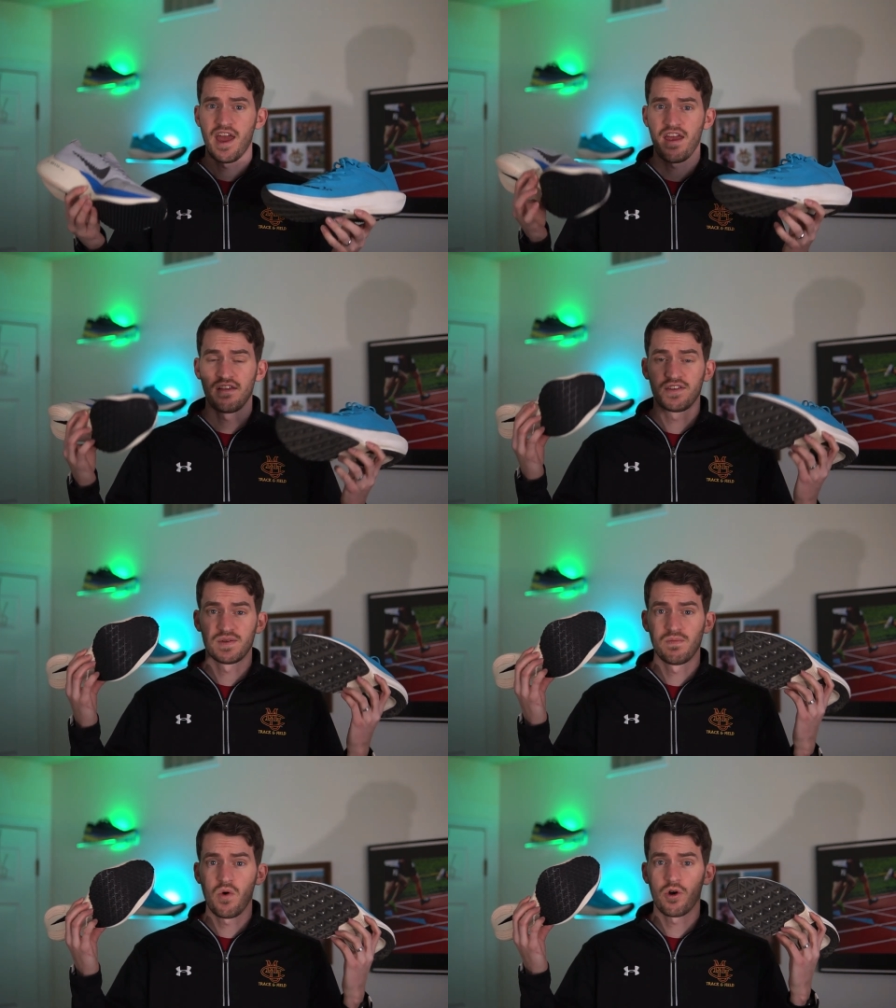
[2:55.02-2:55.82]
and
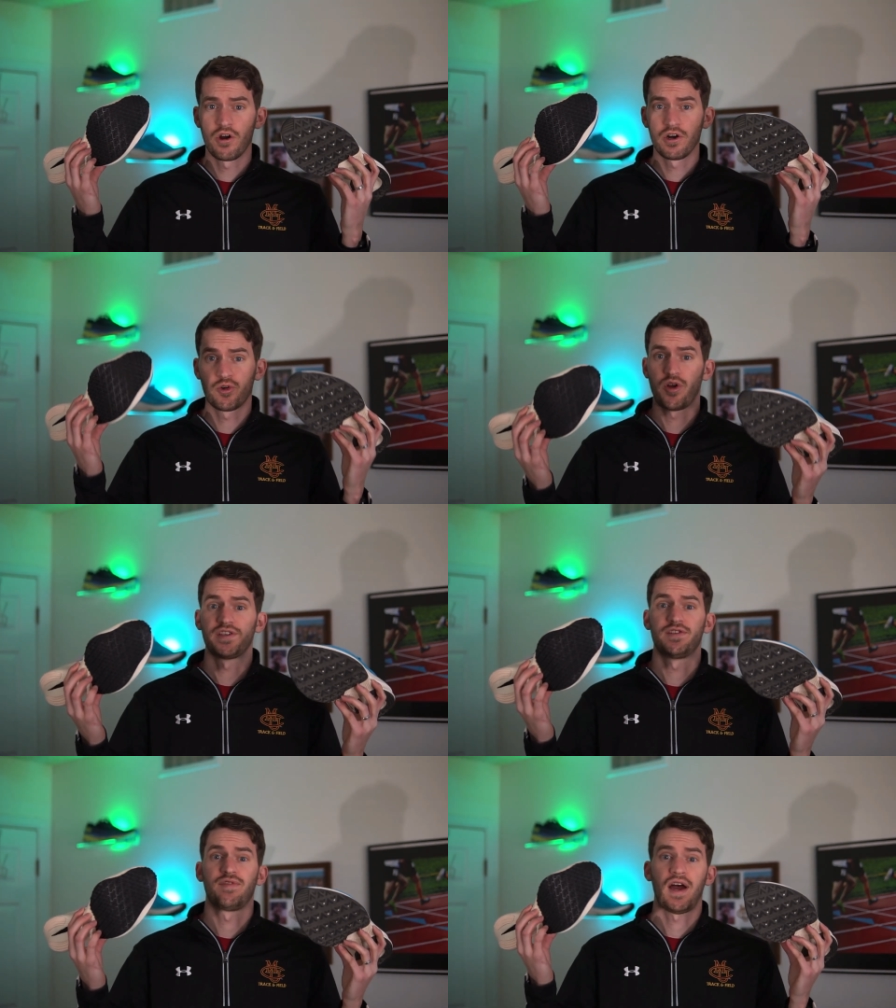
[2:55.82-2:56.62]
some more
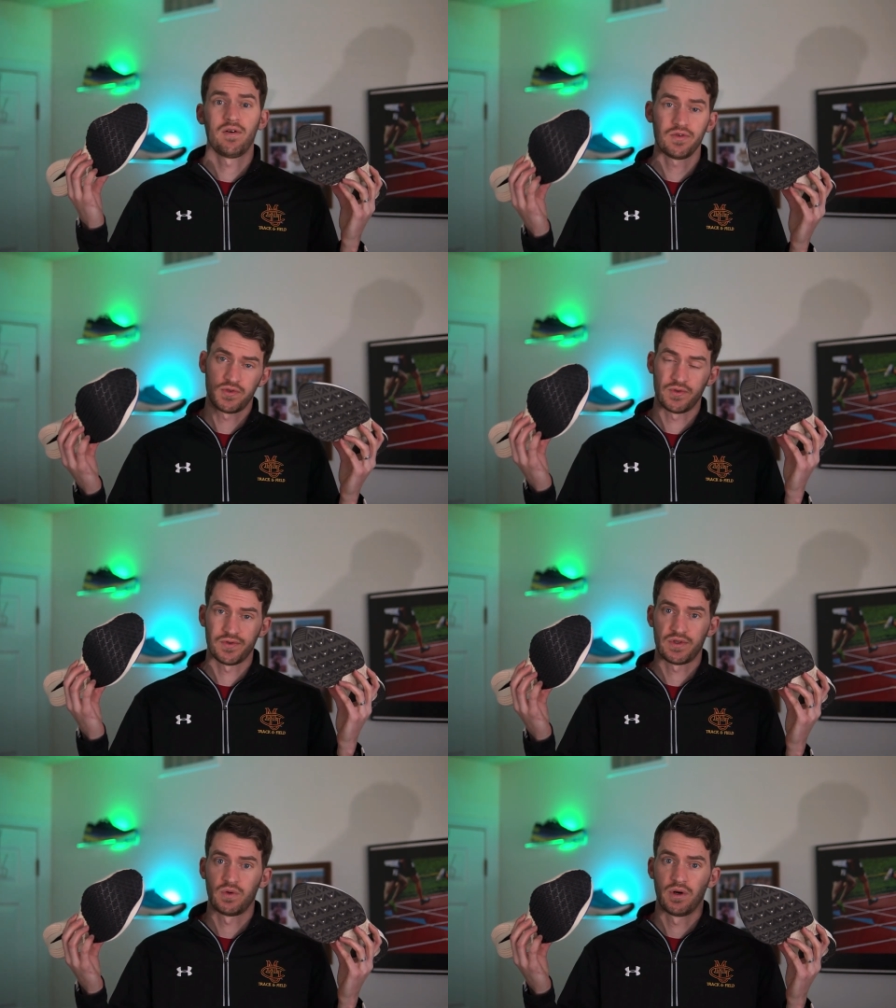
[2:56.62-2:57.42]
aggressive
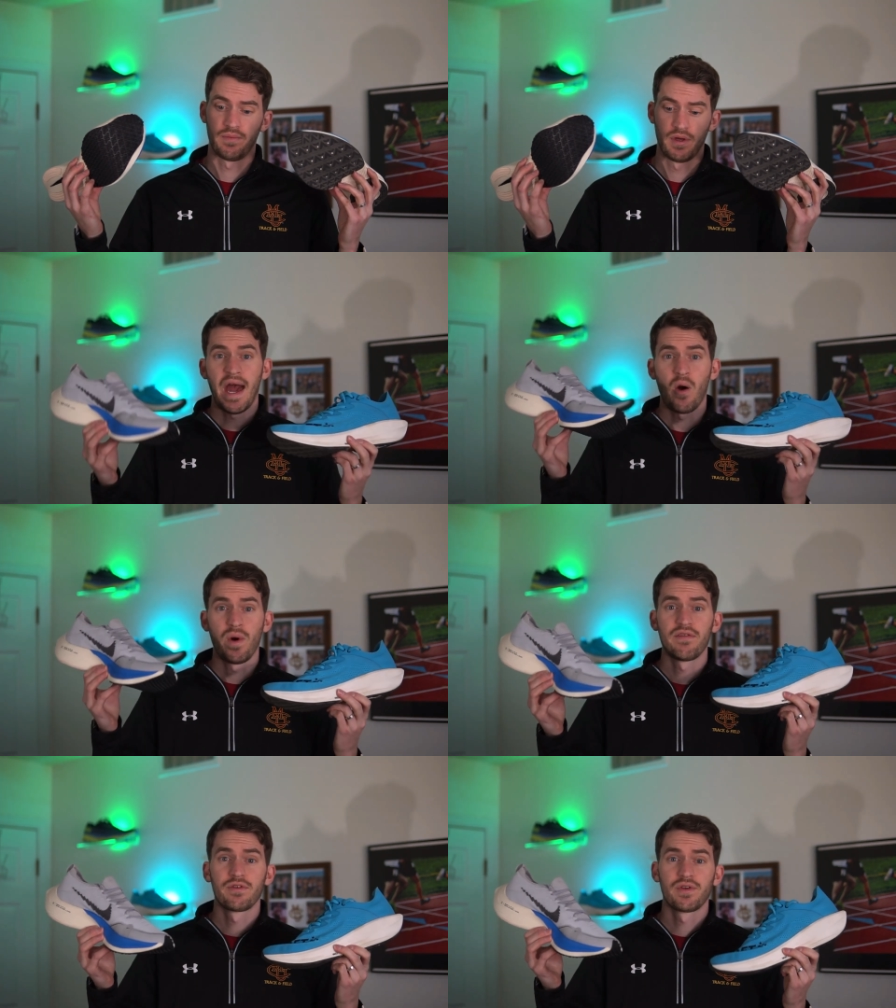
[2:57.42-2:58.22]
outsoles to them.
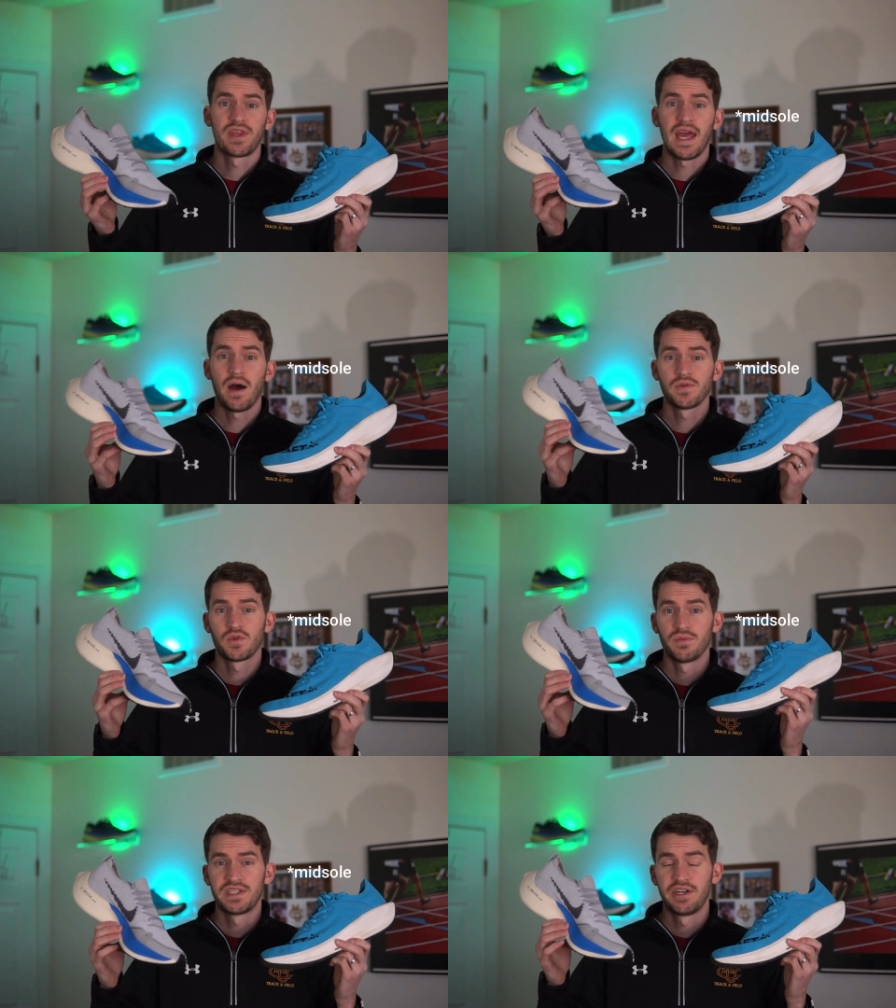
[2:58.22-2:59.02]
However, the
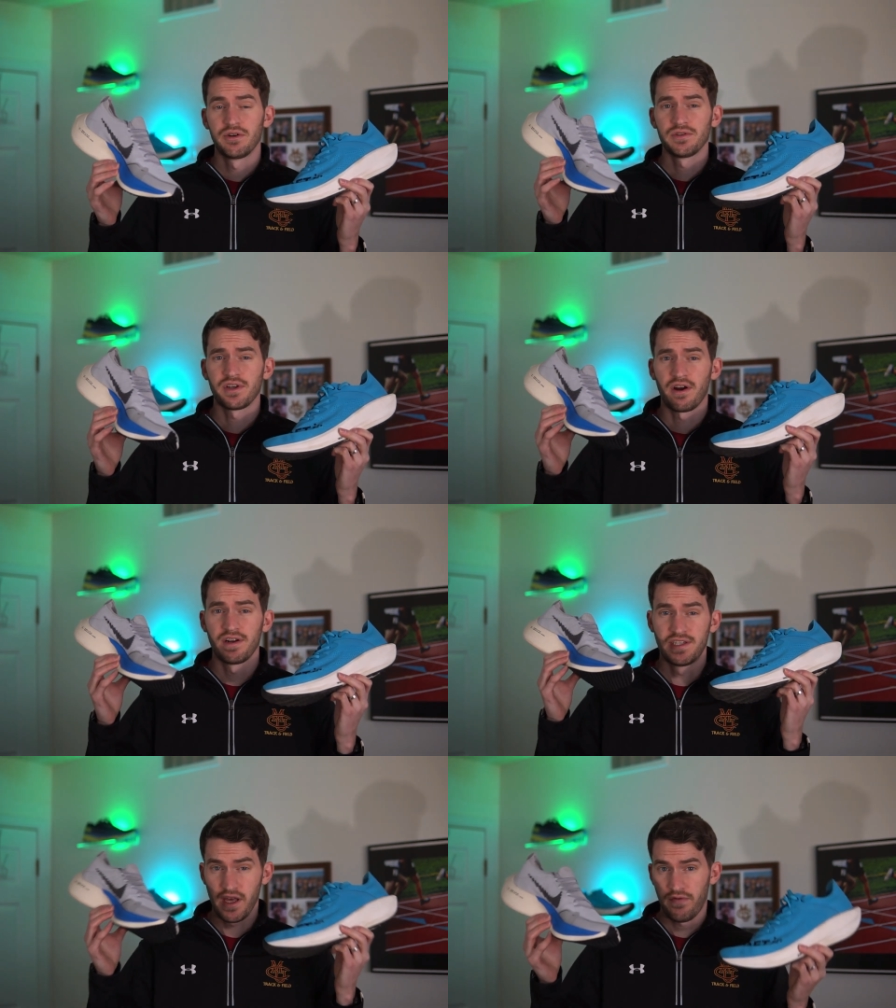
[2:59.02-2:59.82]
outsole materials are
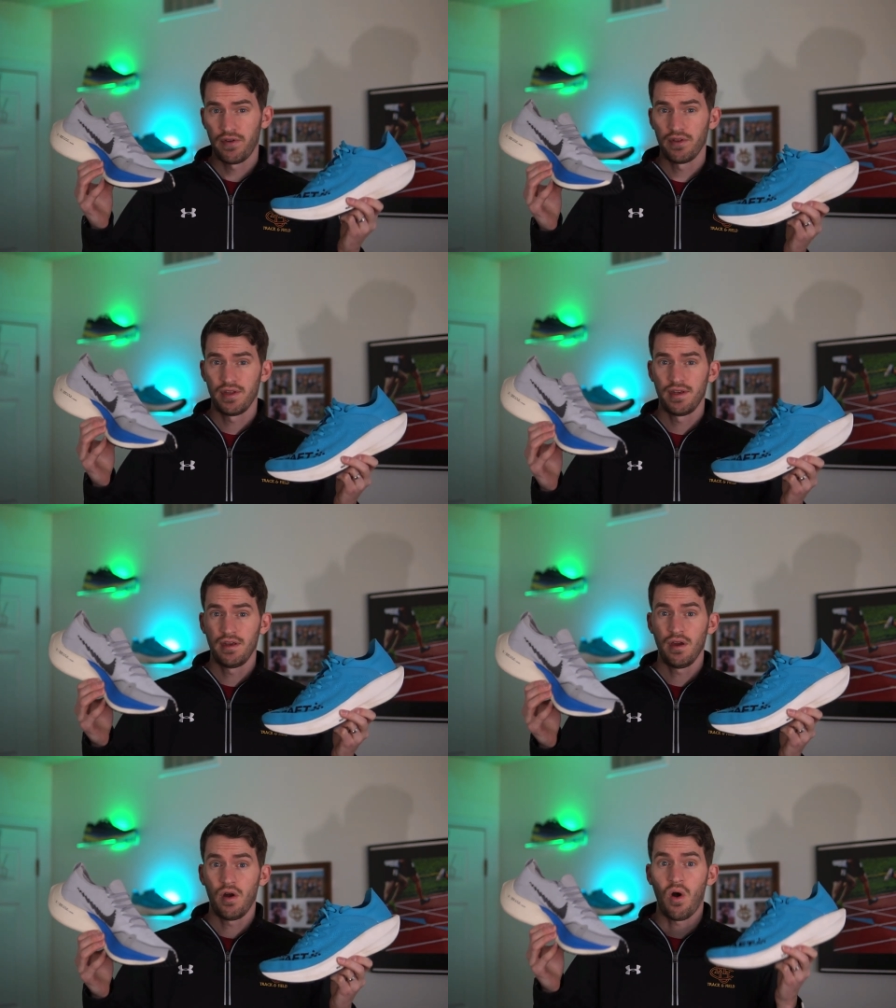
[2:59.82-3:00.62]

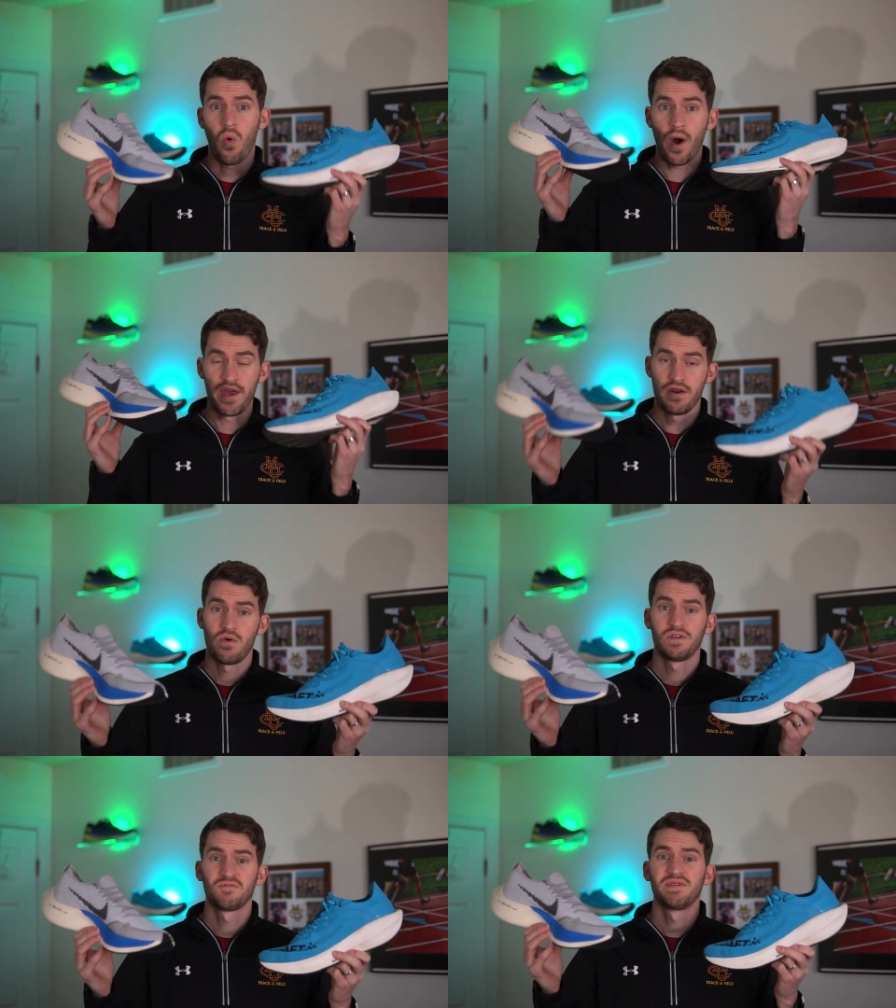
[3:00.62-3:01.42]
definitely quite
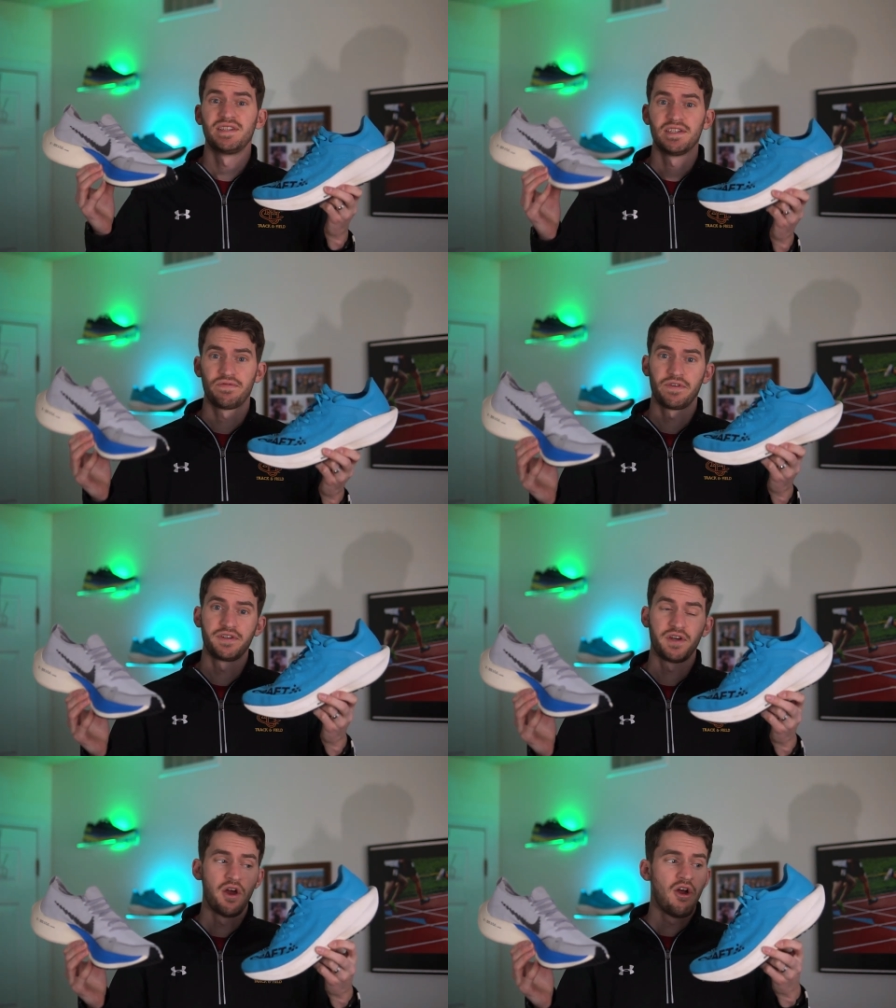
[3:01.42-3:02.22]
noticeably different